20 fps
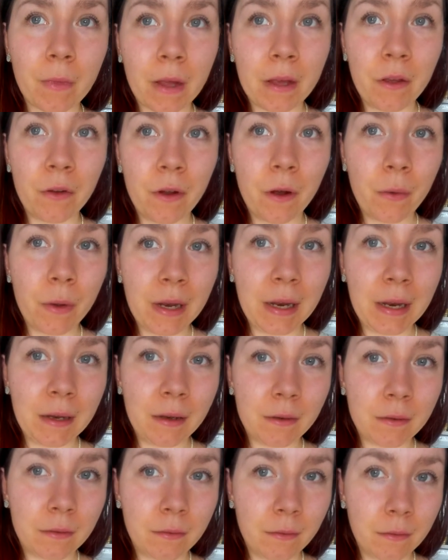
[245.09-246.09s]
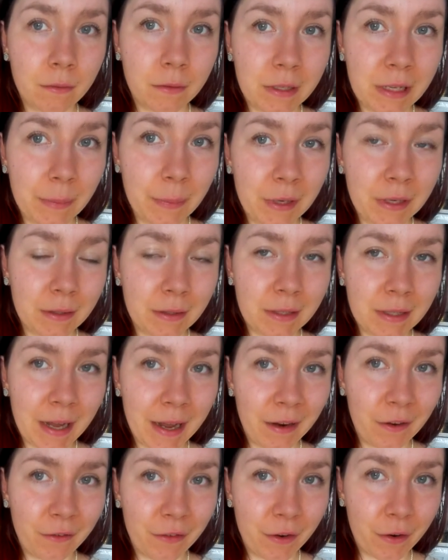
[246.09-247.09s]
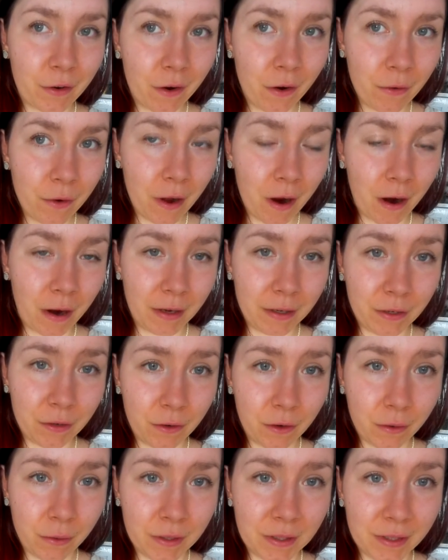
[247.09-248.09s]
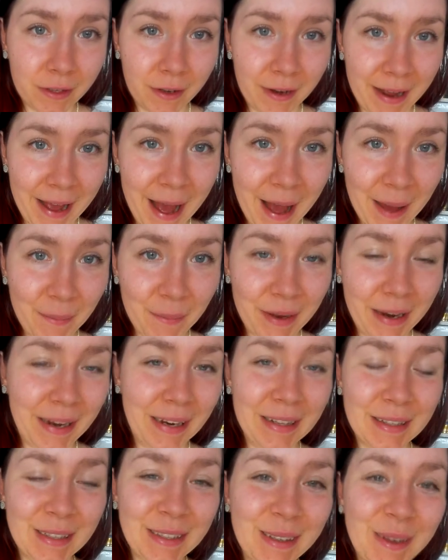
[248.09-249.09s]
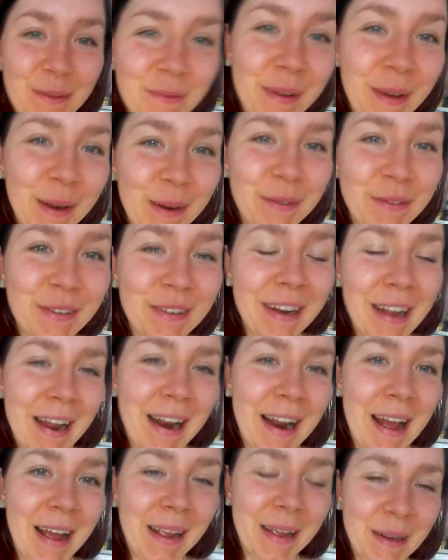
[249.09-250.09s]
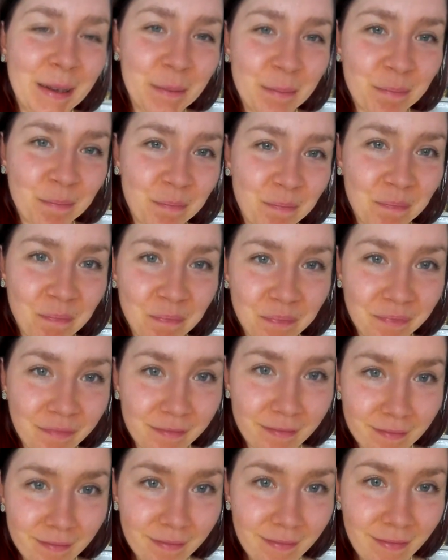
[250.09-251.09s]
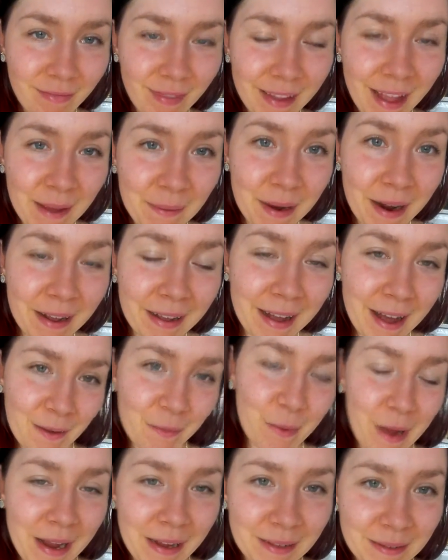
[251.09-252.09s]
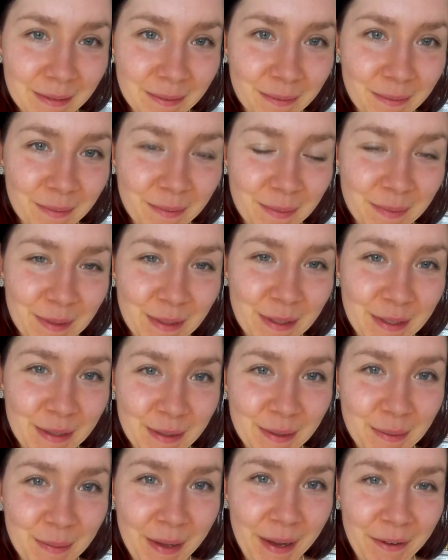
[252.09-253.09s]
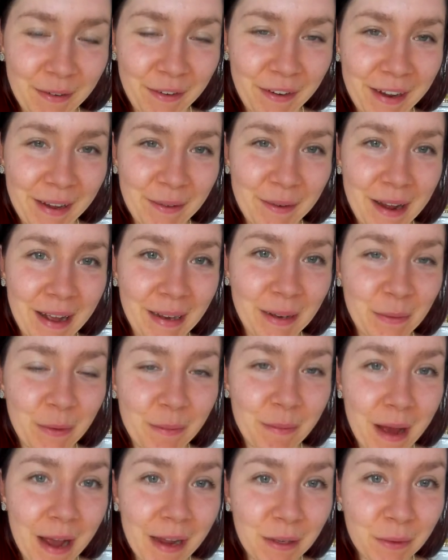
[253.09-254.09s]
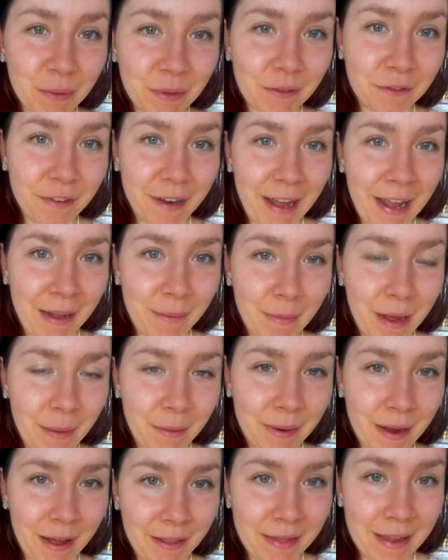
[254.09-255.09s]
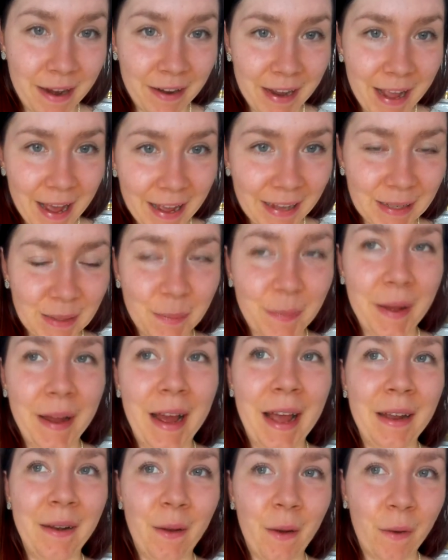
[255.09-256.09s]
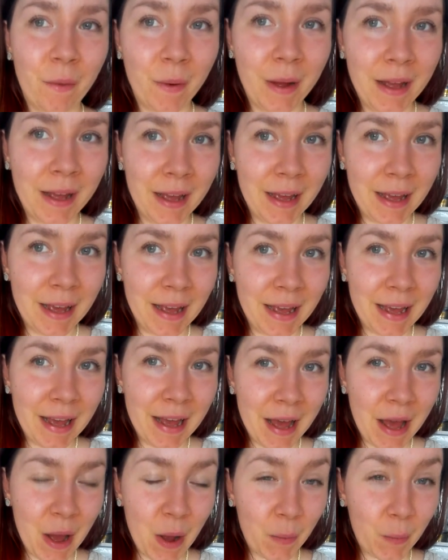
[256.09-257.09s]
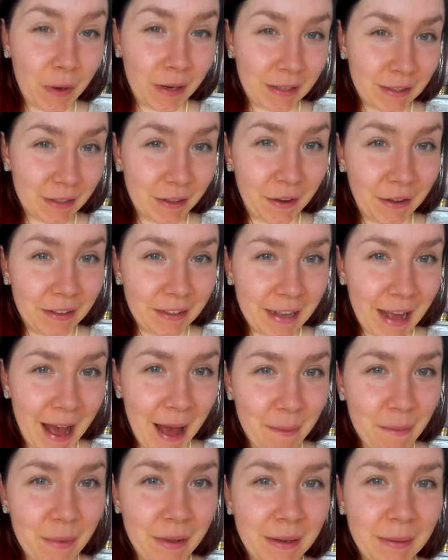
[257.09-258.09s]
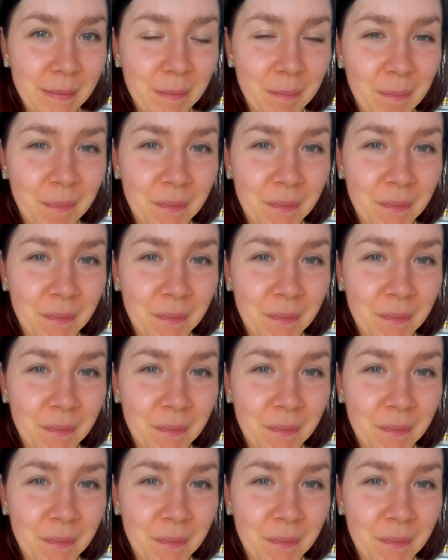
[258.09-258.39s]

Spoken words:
You know it in deep inside of your own heart, you know it's going to happen, and it's so beautiful, and I mean I can't wait to be reunited with my twin flame. I'm not there yet, but I know when it's going to happen.